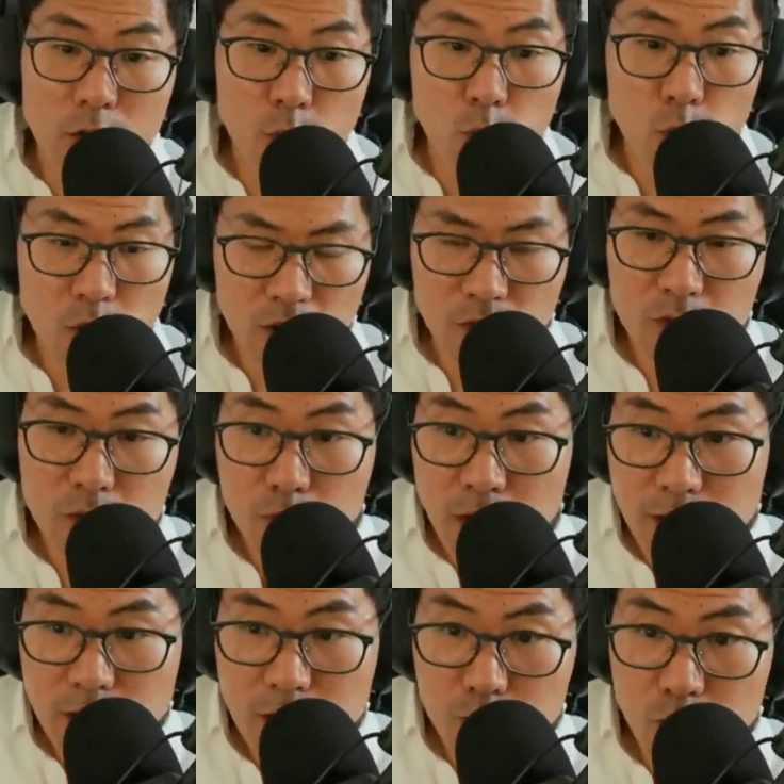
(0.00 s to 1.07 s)
what the
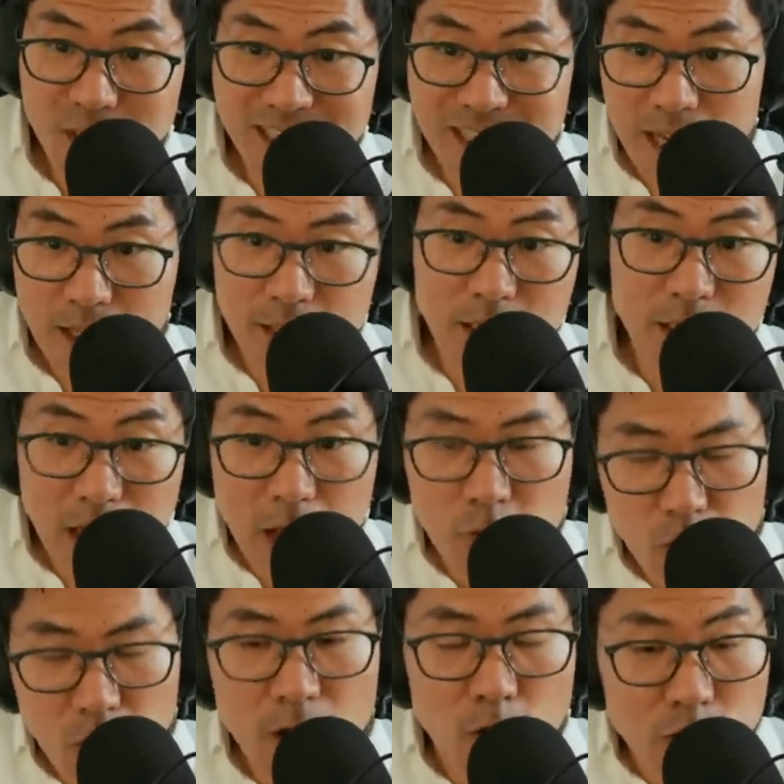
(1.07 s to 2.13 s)
price to book tells us and
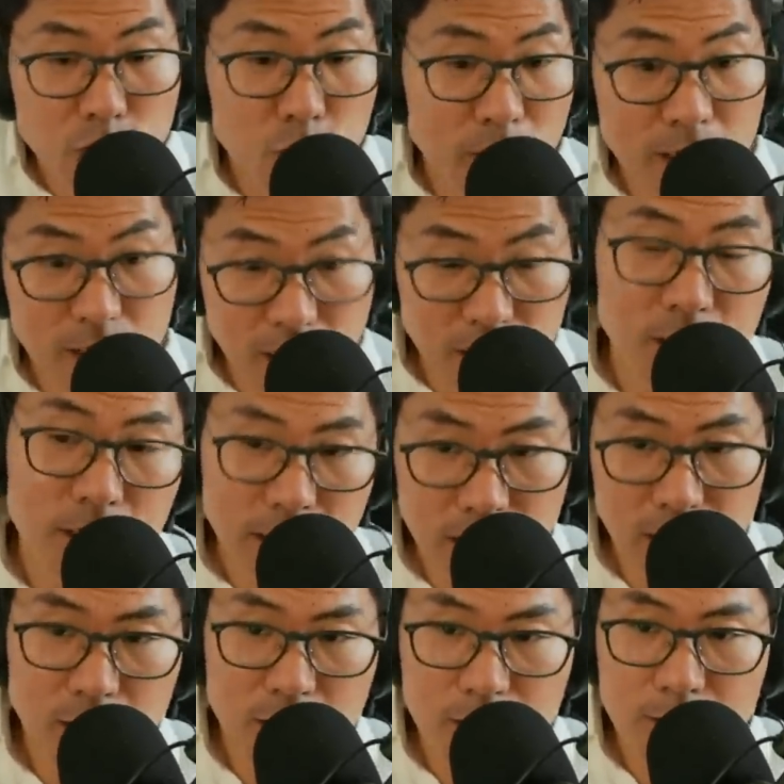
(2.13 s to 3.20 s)
also what it doesn't tell
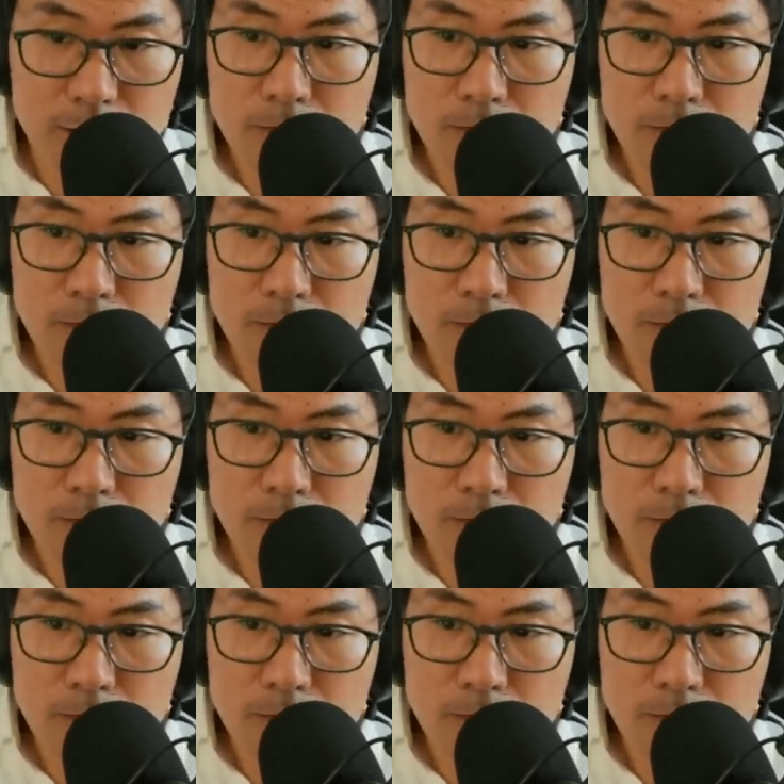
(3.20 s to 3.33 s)
us.